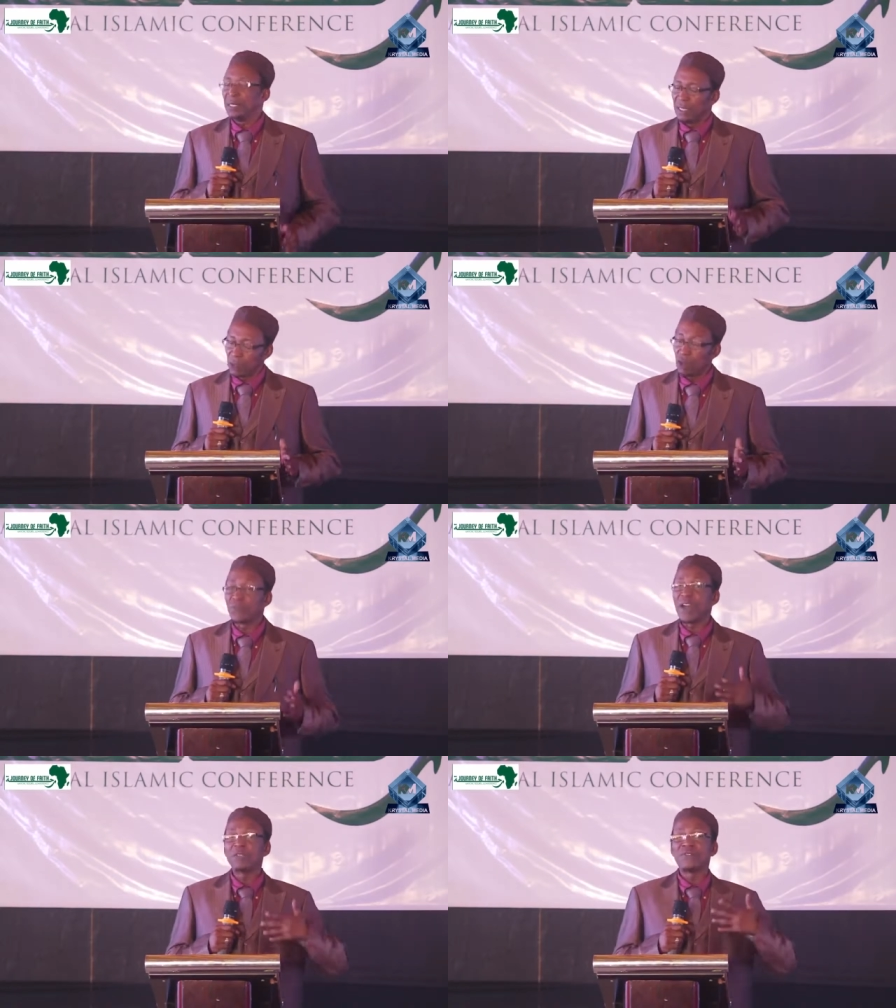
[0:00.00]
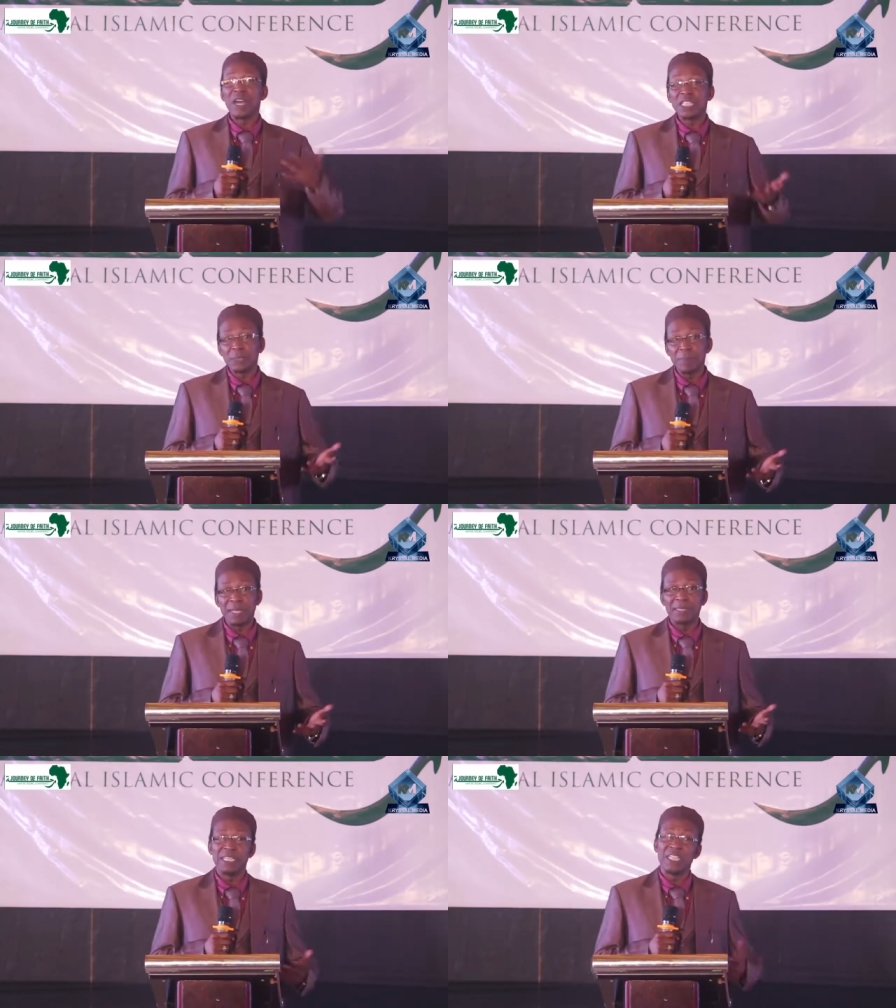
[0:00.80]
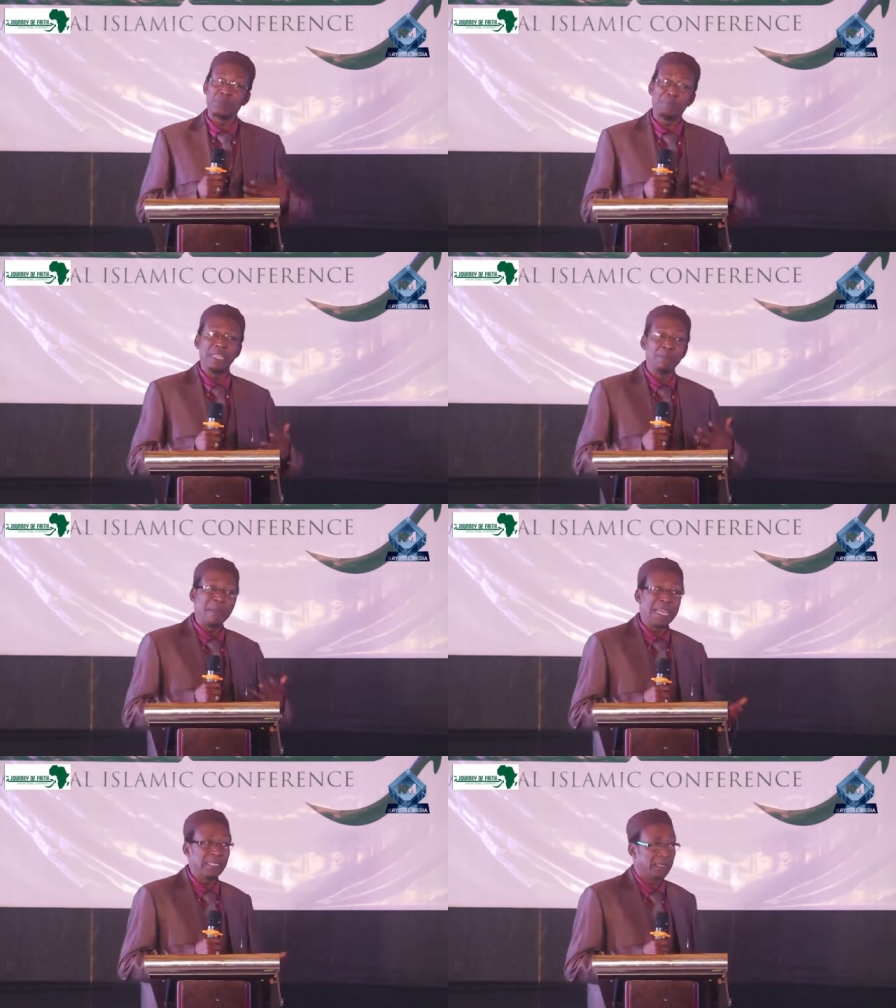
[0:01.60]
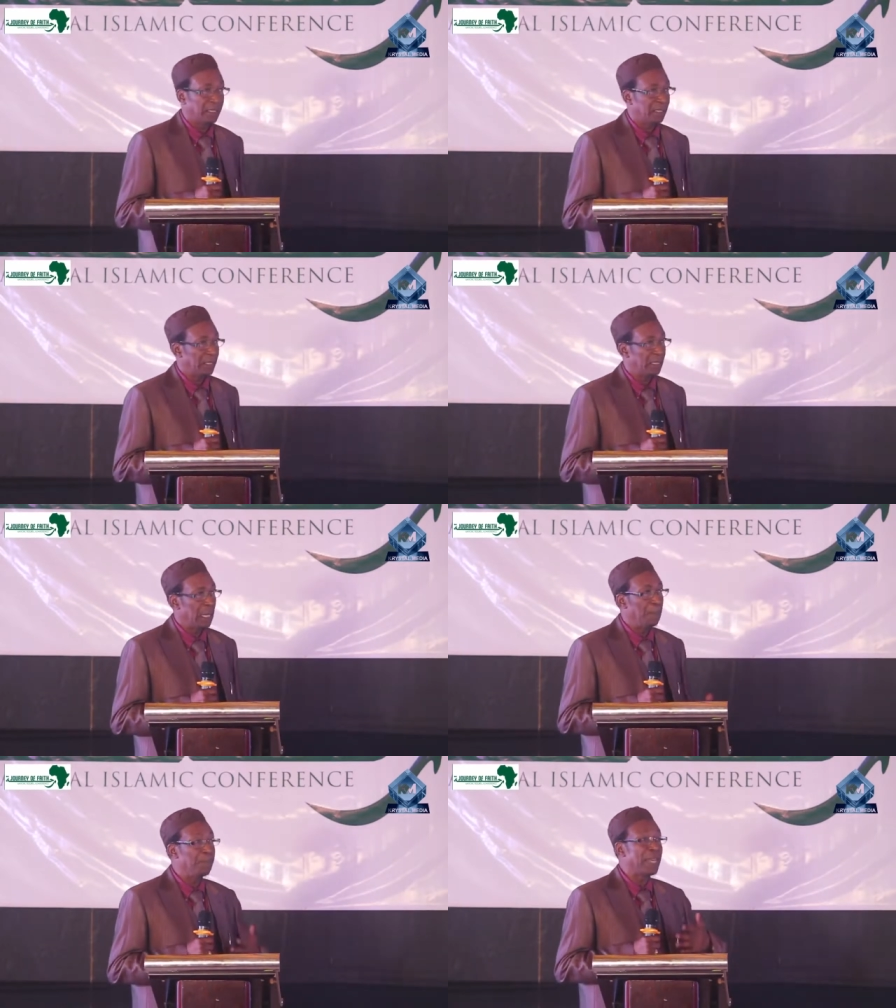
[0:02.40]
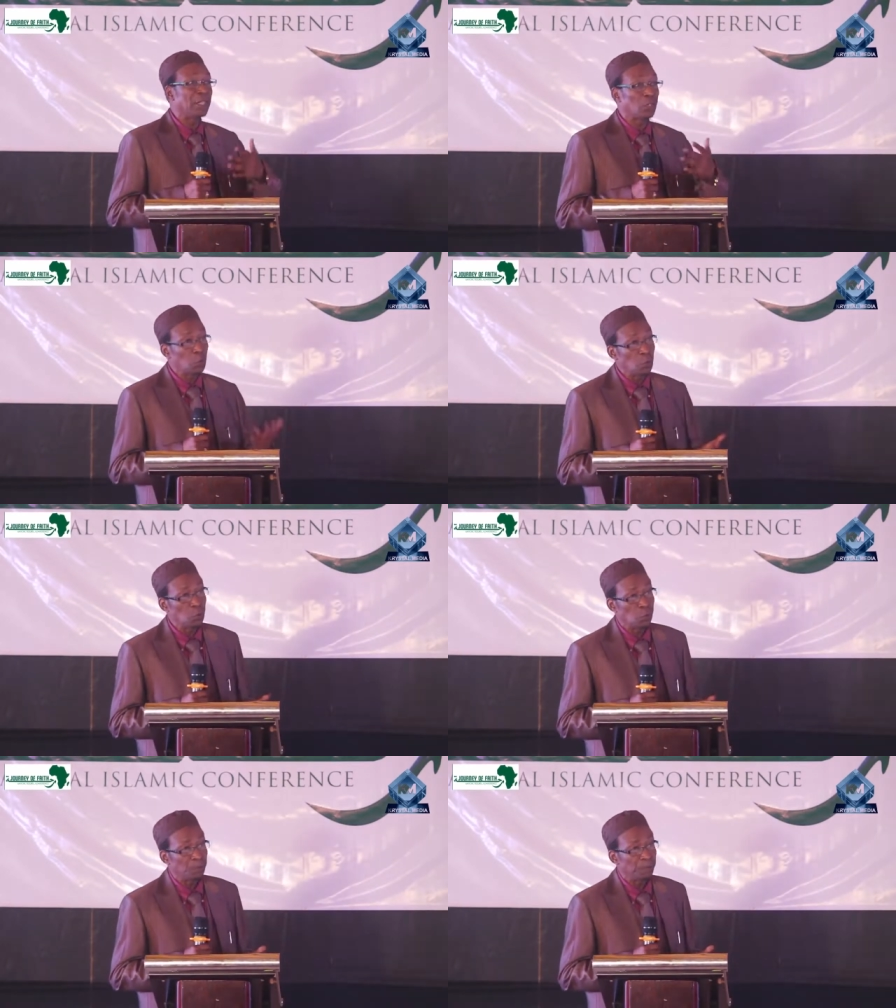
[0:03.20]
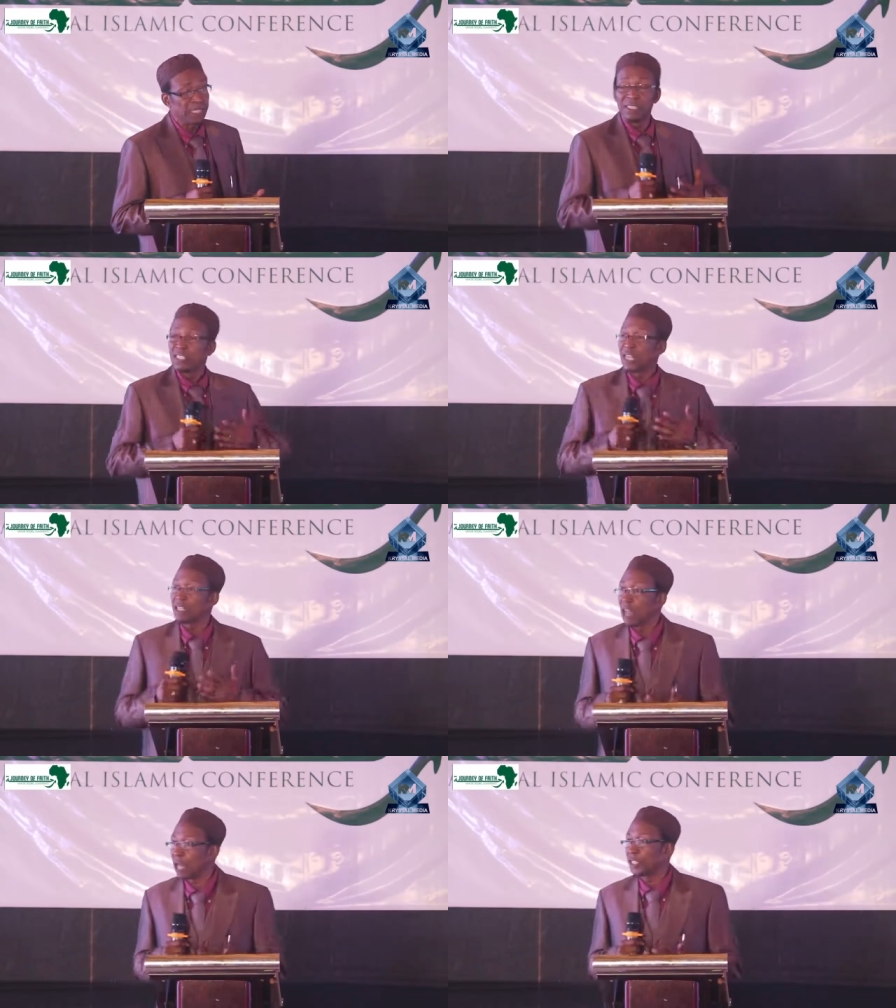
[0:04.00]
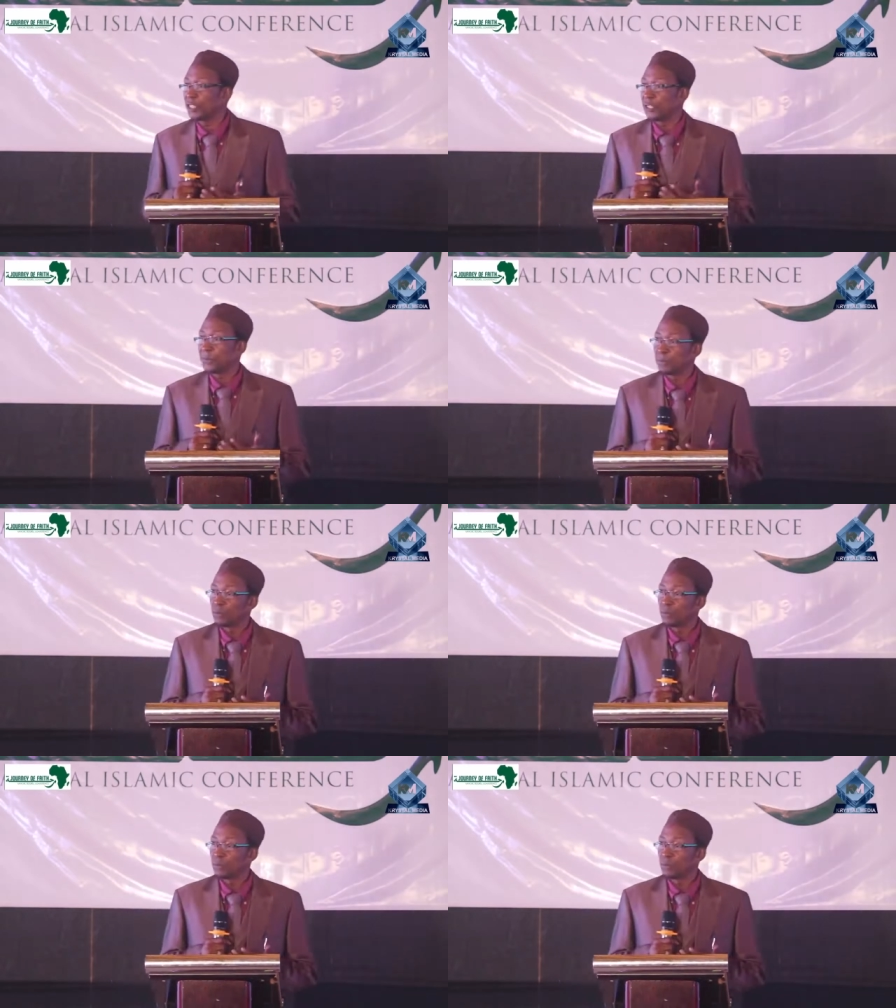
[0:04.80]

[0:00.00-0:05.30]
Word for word: A lot of advancement is being made, a breakthrough in technology.